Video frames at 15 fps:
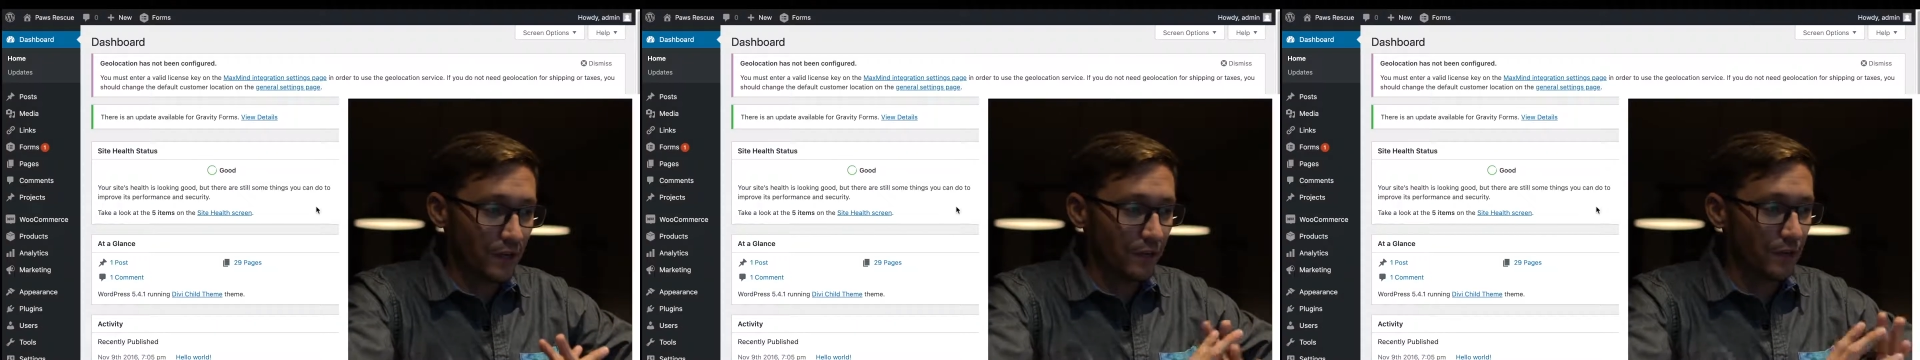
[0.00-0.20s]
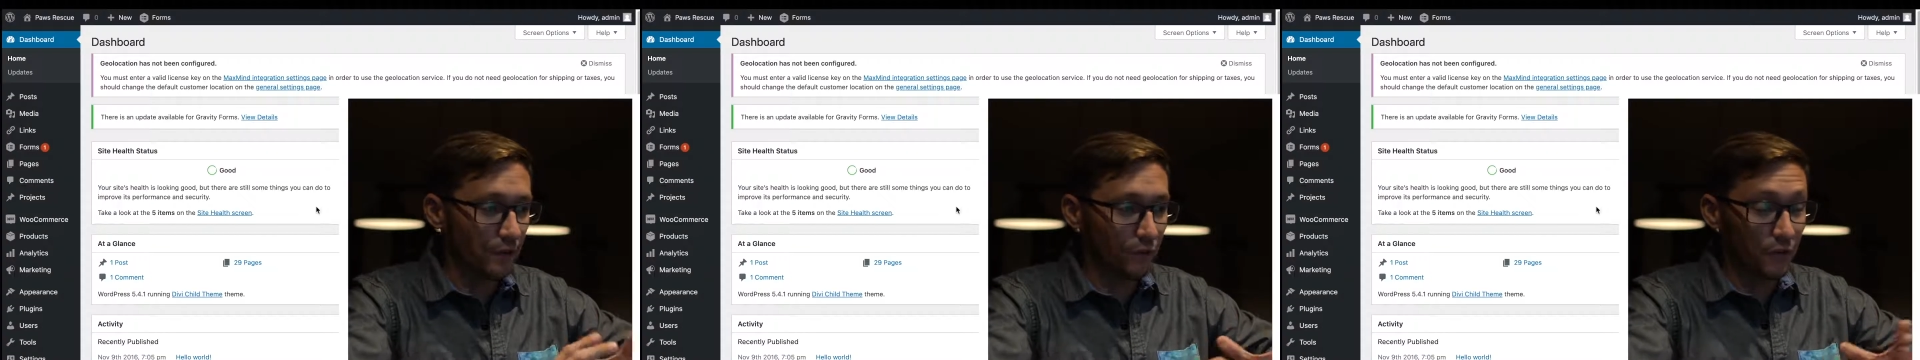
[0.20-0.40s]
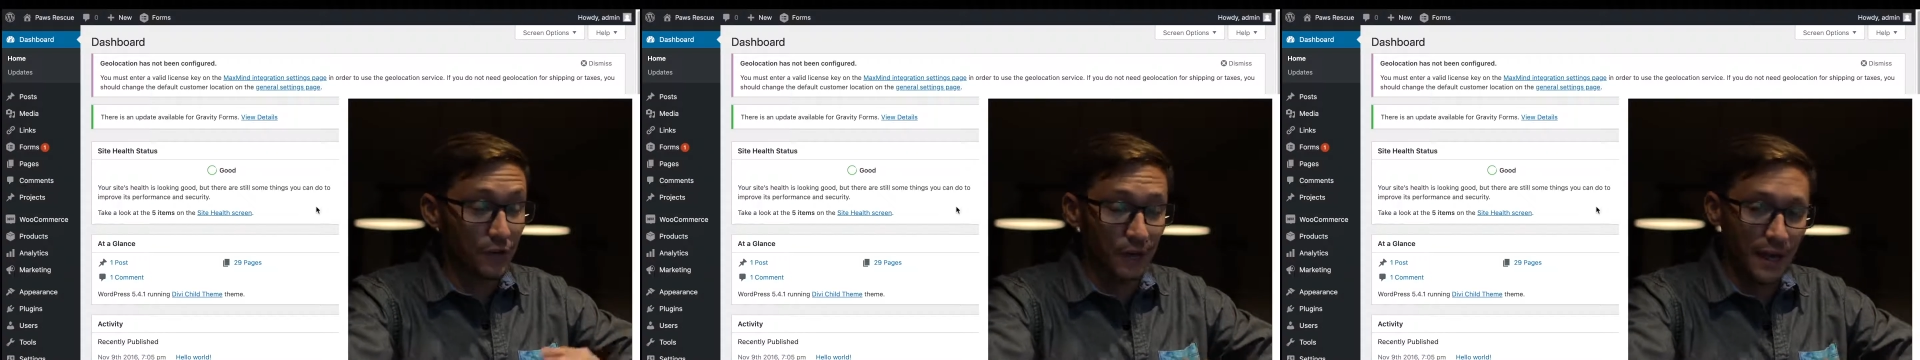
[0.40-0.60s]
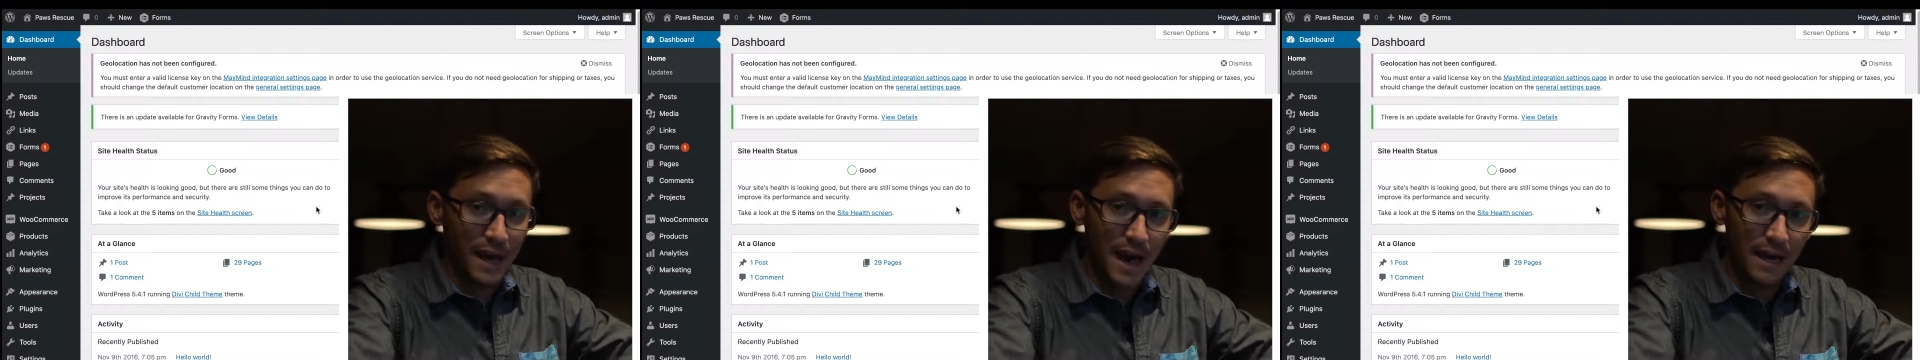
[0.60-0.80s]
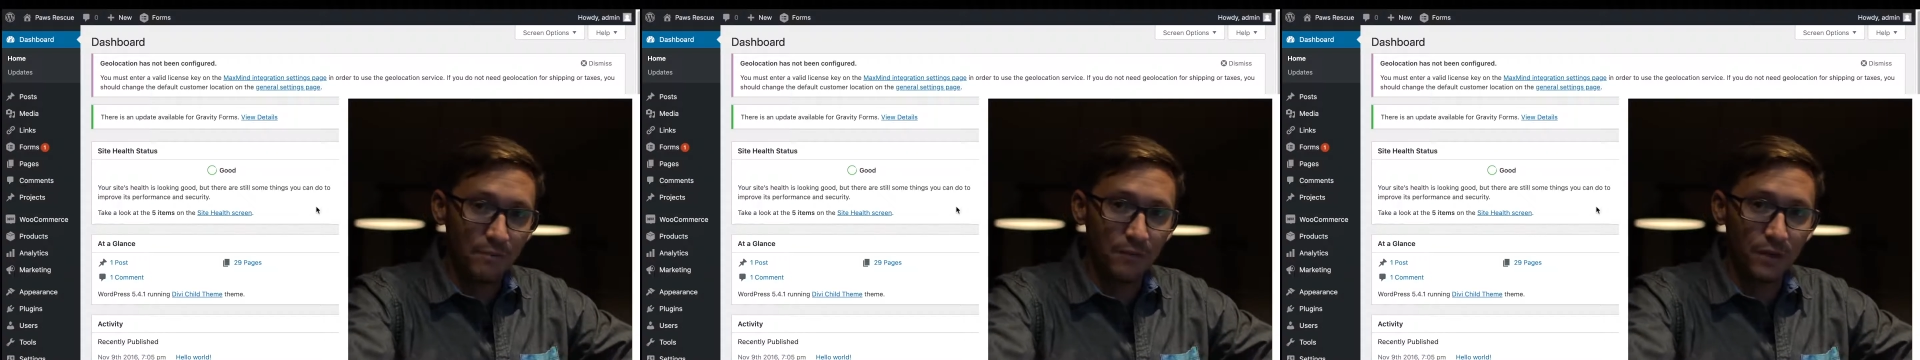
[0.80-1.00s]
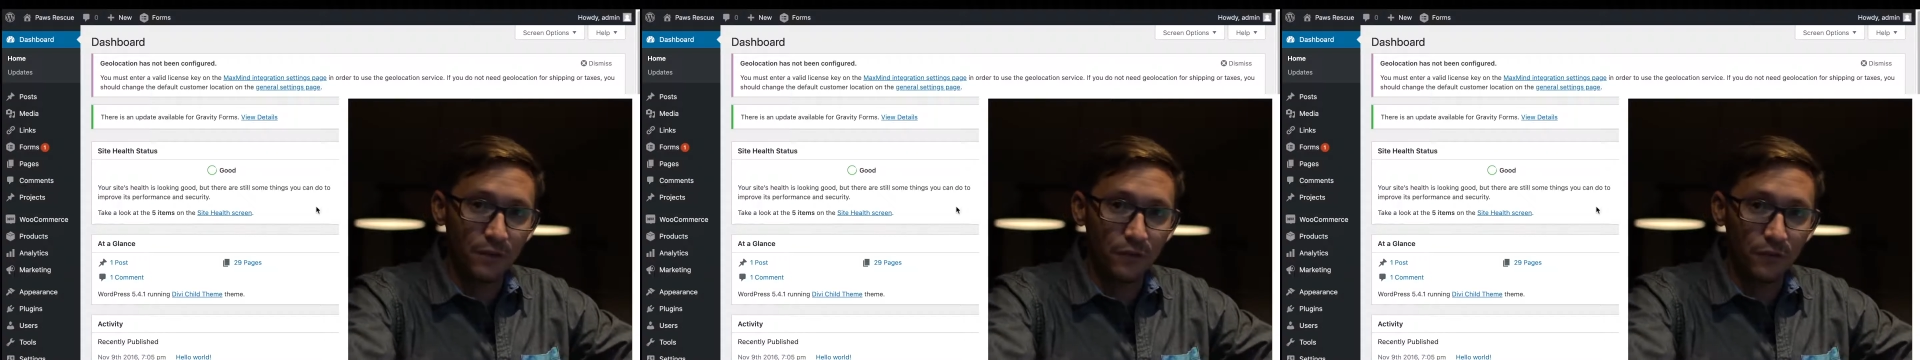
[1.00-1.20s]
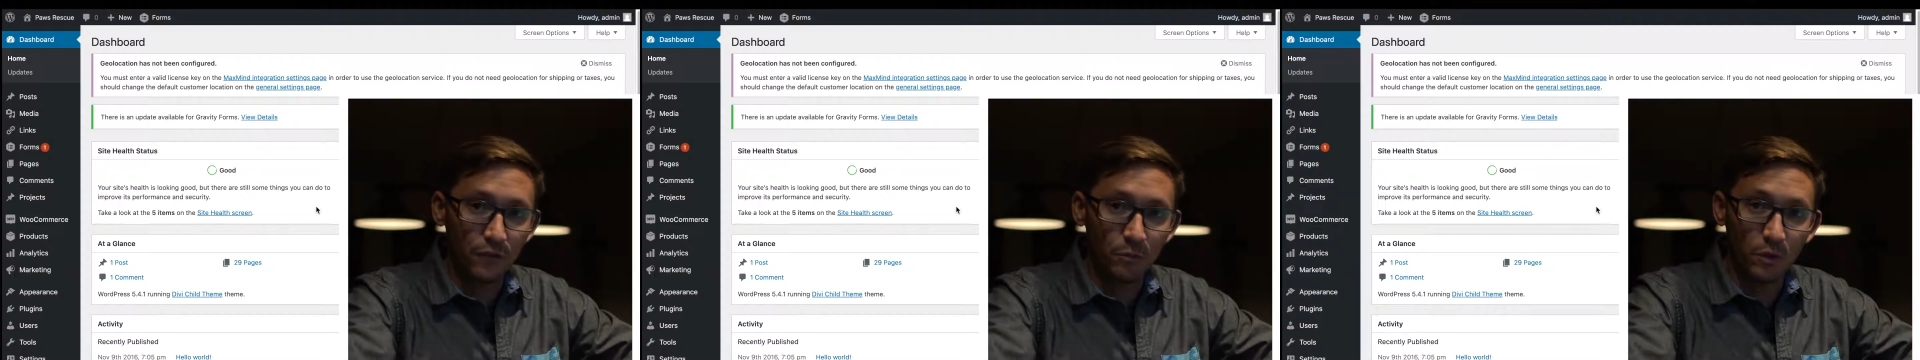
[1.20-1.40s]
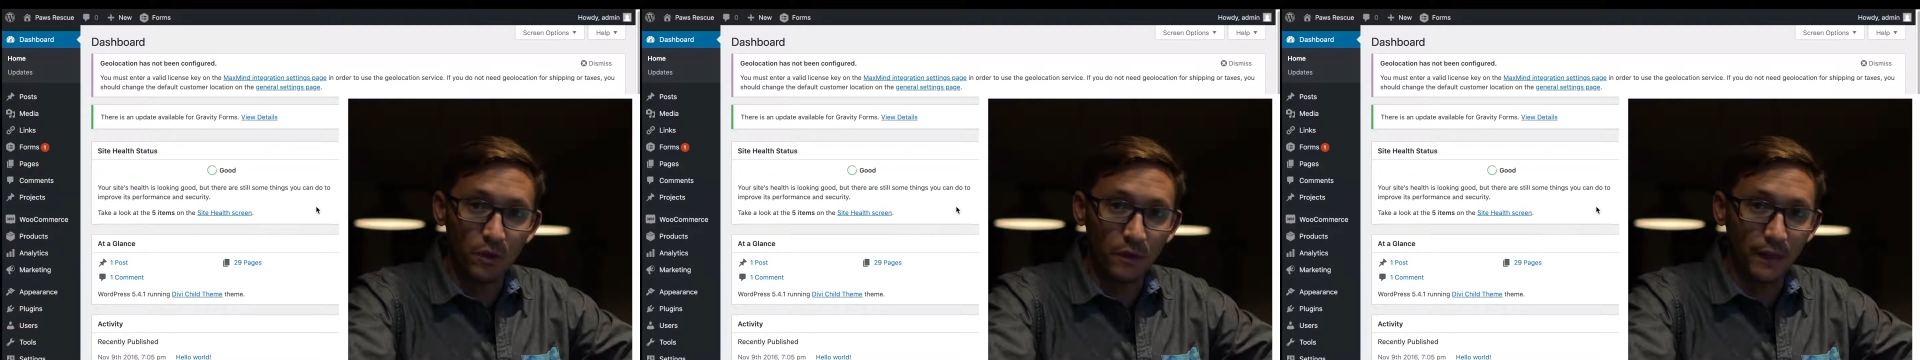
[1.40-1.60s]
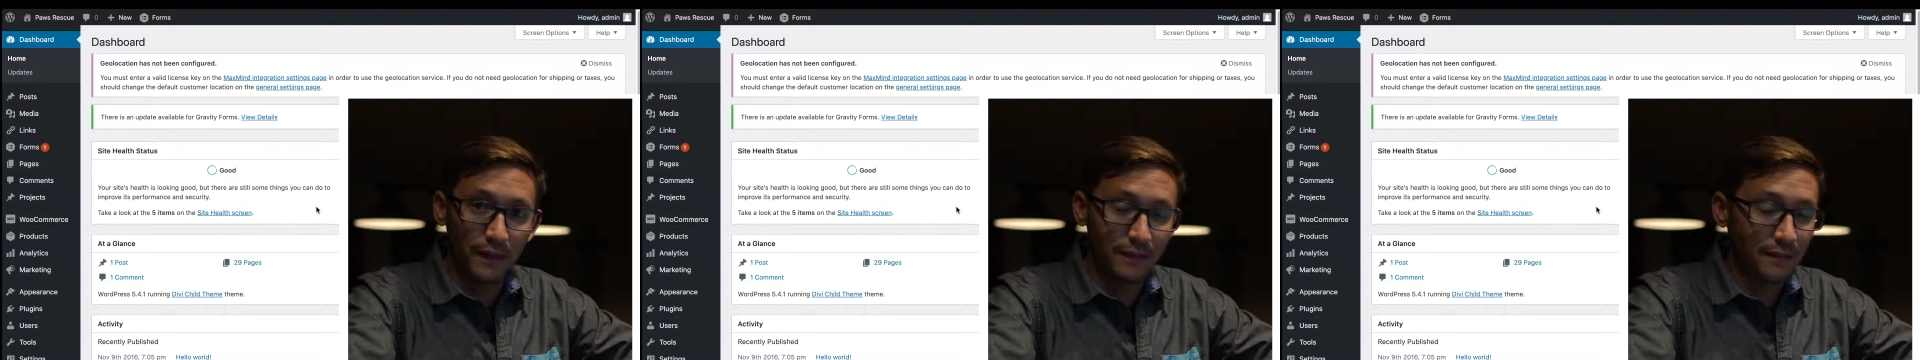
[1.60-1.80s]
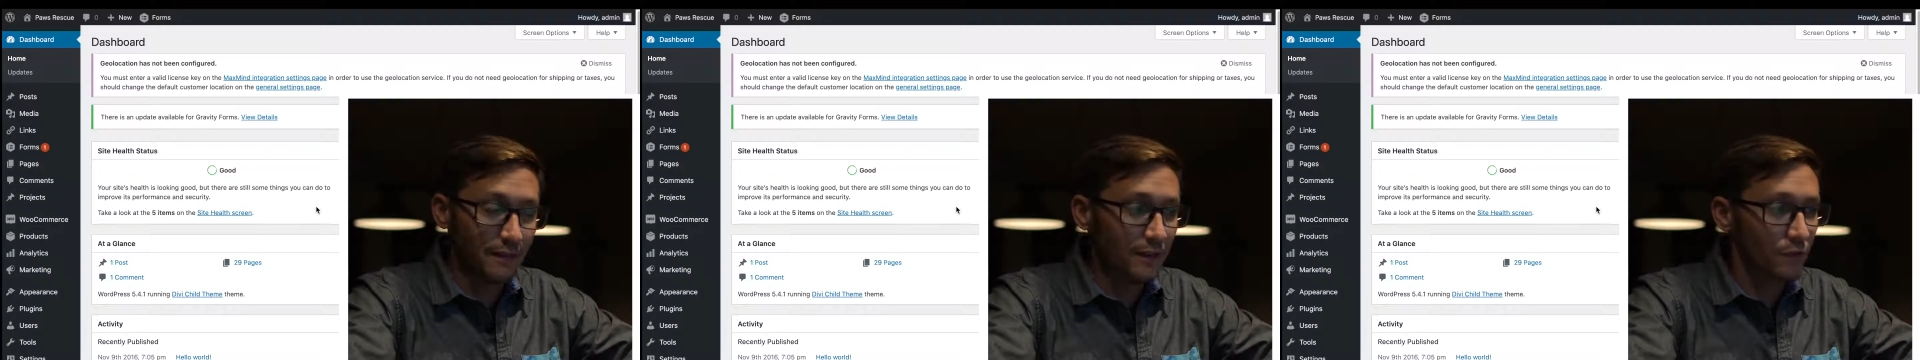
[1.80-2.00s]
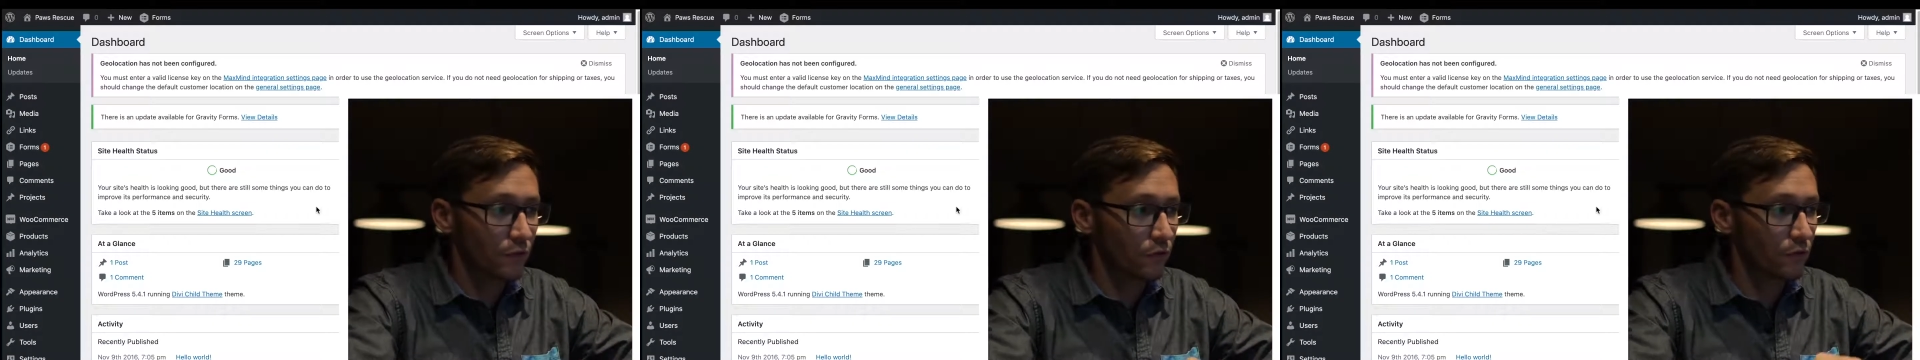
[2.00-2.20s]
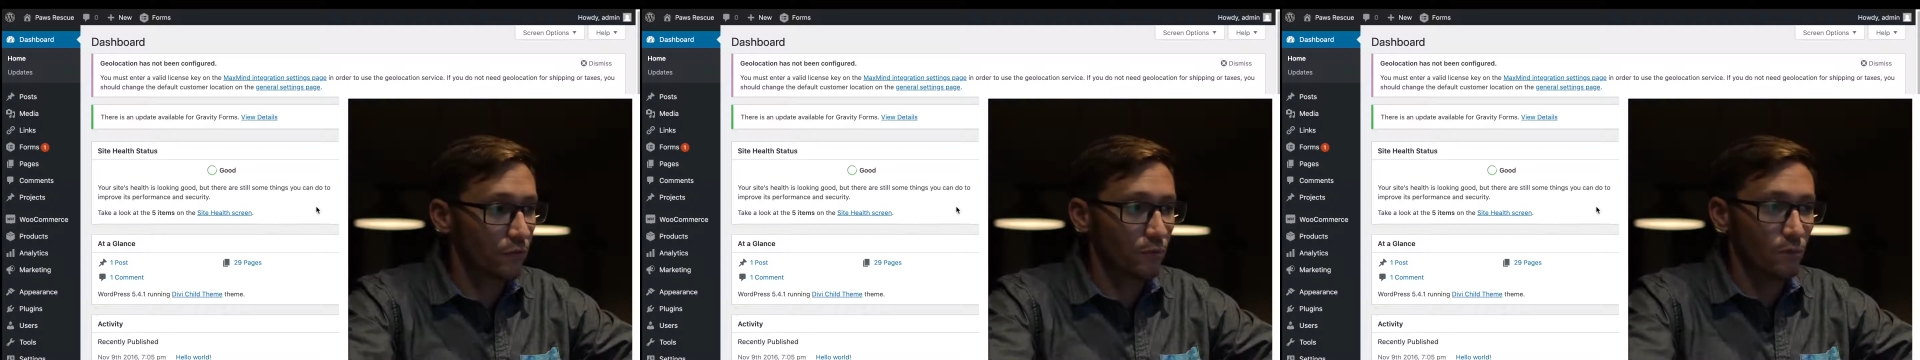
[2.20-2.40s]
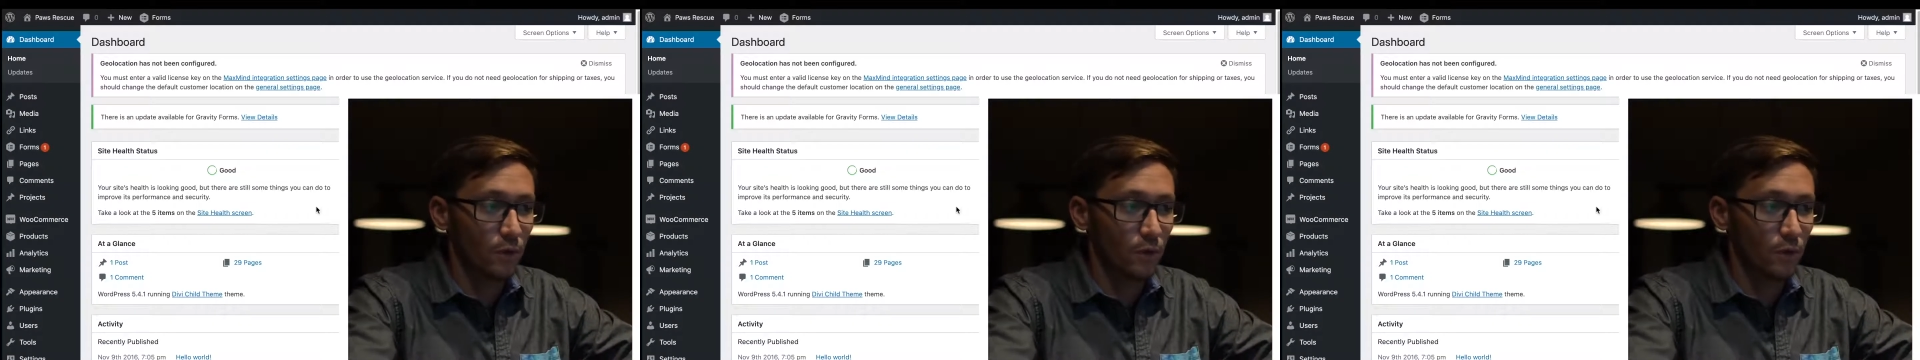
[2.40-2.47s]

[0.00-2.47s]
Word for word: you're gonna see an admin somewhat like this.